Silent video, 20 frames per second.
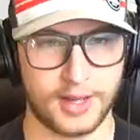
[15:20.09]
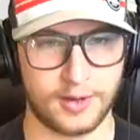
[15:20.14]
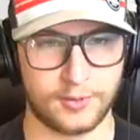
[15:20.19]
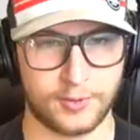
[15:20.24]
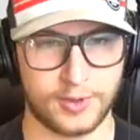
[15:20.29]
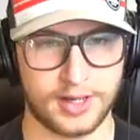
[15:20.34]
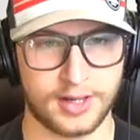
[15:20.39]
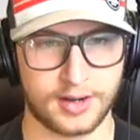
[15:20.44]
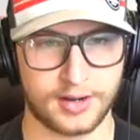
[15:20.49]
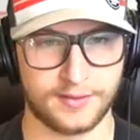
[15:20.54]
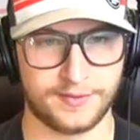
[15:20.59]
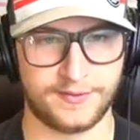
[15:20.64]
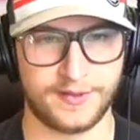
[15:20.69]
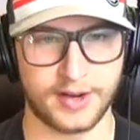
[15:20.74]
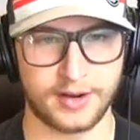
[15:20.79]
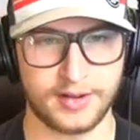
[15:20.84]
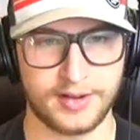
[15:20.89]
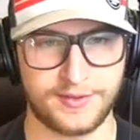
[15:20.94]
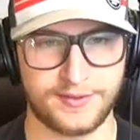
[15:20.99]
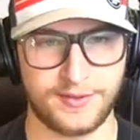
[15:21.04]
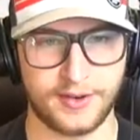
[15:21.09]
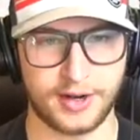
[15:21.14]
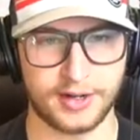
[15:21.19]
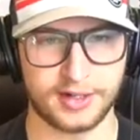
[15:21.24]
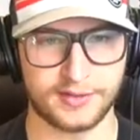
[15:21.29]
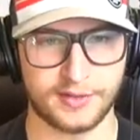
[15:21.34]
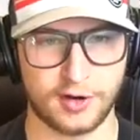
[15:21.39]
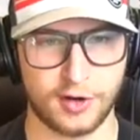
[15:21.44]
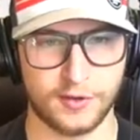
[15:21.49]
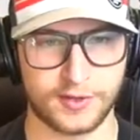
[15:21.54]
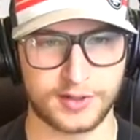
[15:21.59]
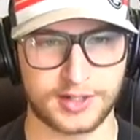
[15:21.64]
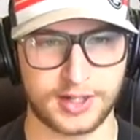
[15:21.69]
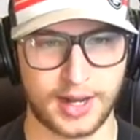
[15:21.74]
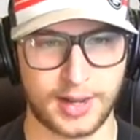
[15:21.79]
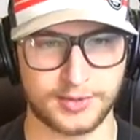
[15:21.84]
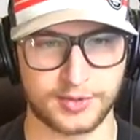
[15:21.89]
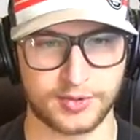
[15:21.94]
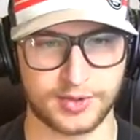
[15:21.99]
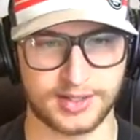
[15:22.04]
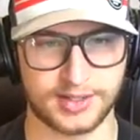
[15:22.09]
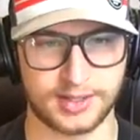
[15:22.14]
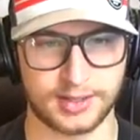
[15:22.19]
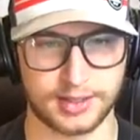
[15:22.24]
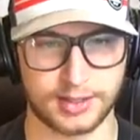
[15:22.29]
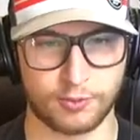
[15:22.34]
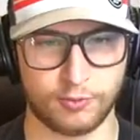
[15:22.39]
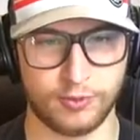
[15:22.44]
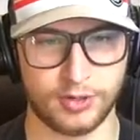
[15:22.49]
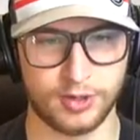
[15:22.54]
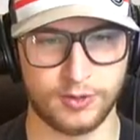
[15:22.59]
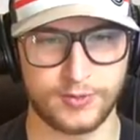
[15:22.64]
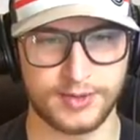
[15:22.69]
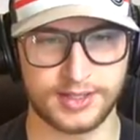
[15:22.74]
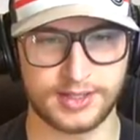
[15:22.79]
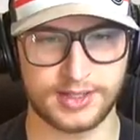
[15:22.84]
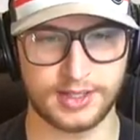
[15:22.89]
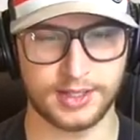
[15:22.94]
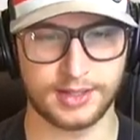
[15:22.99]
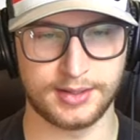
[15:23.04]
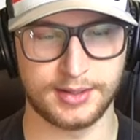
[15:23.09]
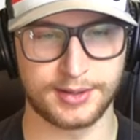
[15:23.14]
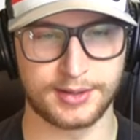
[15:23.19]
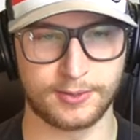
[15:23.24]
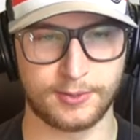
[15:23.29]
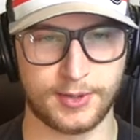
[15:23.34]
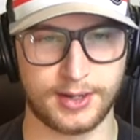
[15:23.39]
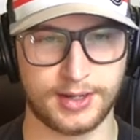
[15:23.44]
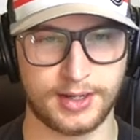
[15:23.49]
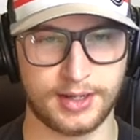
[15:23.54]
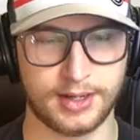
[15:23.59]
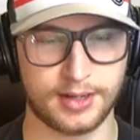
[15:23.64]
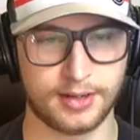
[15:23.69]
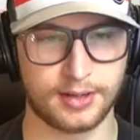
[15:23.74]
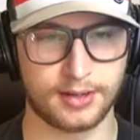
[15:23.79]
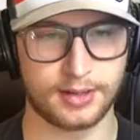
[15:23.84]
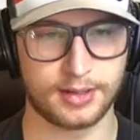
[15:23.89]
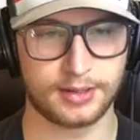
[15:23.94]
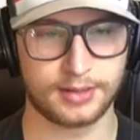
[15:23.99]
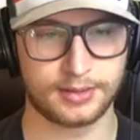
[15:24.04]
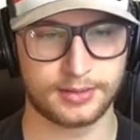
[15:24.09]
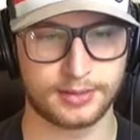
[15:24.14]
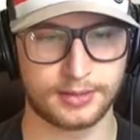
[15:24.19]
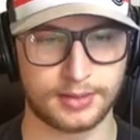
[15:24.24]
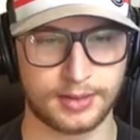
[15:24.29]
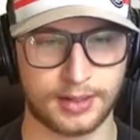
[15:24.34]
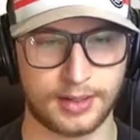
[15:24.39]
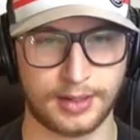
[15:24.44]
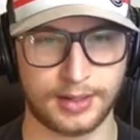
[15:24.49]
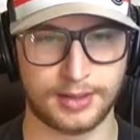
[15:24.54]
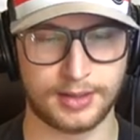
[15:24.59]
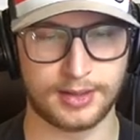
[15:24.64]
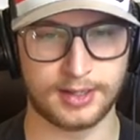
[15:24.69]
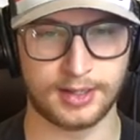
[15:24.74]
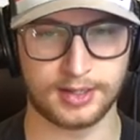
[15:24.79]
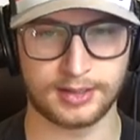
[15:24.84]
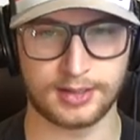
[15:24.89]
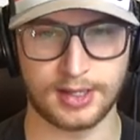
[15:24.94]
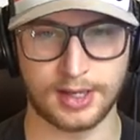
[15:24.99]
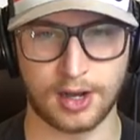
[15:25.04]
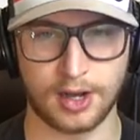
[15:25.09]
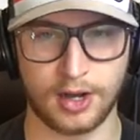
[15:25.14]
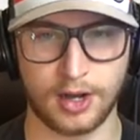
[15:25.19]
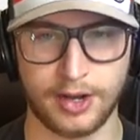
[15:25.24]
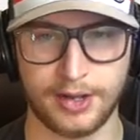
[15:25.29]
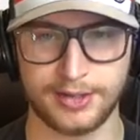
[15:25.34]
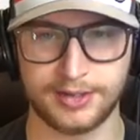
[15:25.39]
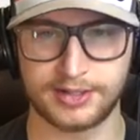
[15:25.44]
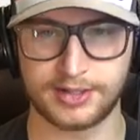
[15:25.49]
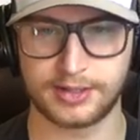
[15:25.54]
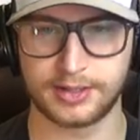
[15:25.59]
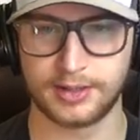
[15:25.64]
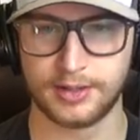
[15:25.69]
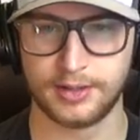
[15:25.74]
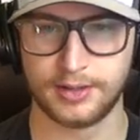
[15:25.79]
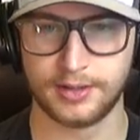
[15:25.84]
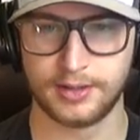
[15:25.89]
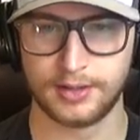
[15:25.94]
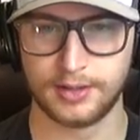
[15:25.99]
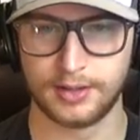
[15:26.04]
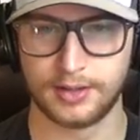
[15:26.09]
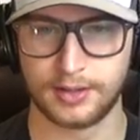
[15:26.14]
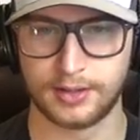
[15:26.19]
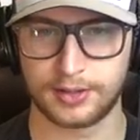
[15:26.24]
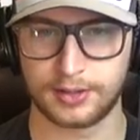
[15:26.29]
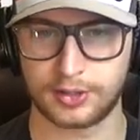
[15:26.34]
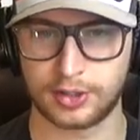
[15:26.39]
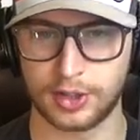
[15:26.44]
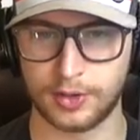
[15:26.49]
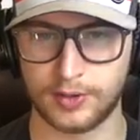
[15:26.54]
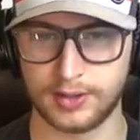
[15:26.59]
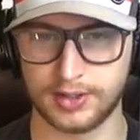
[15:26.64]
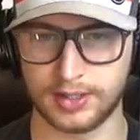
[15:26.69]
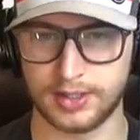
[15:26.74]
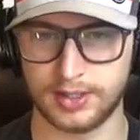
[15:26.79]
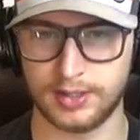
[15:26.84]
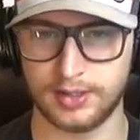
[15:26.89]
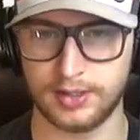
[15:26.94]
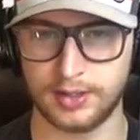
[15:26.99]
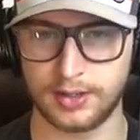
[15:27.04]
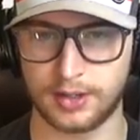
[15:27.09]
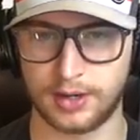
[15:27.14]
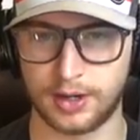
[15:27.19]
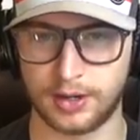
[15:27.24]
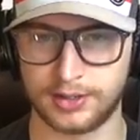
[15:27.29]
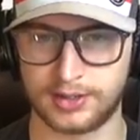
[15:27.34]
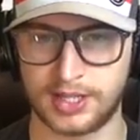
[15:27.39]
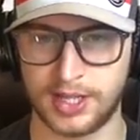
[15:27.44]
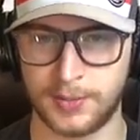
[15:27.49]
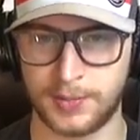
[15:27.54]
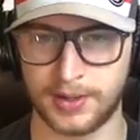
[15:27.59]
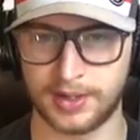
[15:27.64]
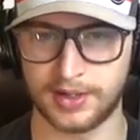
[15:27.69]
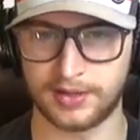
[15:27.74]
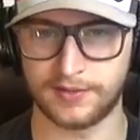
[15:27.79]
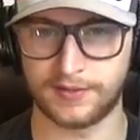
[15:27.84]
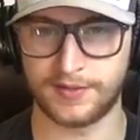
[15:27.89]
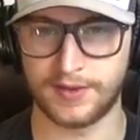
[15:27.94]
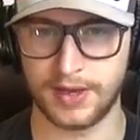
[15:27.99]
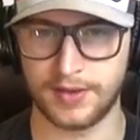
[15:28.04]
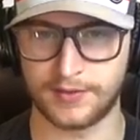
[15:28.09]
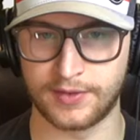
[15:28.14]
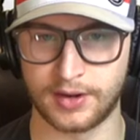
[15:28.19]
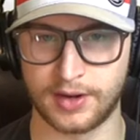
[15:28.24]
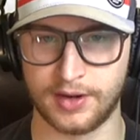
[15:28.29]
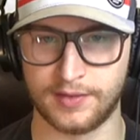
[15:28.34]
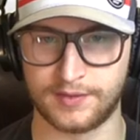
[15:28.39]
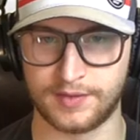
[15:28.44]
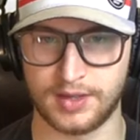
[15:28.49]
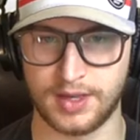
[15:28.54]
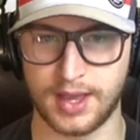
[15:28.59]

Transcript: Man, we are very fond of overtimes recently. Will we see another one here? I think the odds currently are tipping in favor of